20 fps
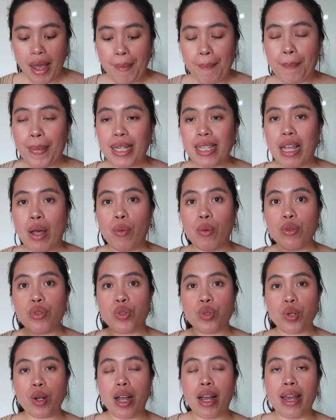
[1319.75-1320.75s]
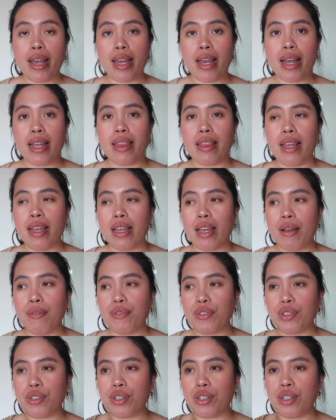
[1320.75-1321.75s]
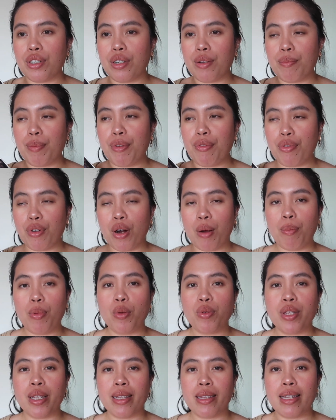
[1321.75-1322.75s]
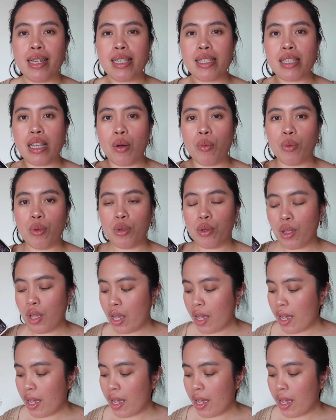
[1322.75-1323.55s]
But I will try, I think before uploading this, I will